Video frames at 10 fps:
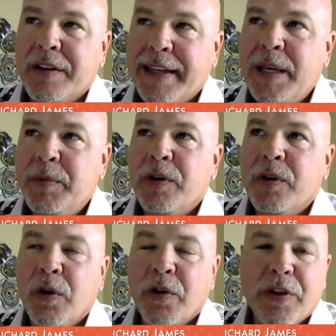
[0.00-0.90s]
and the
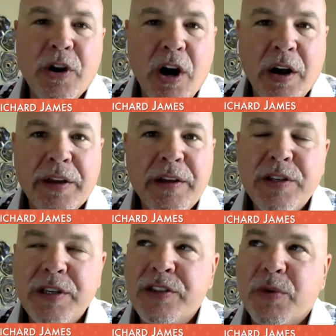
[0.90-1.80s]
labor or the
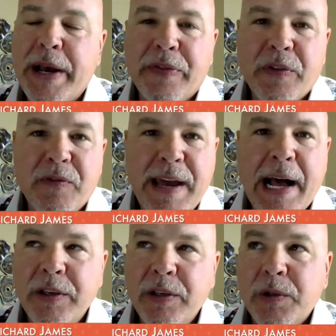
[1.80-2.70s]
knowledge; it's about the
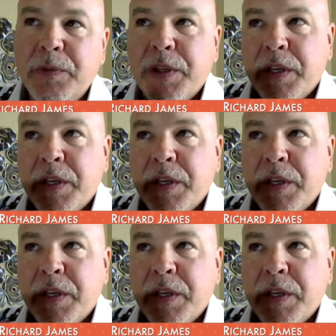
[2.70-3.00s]
value.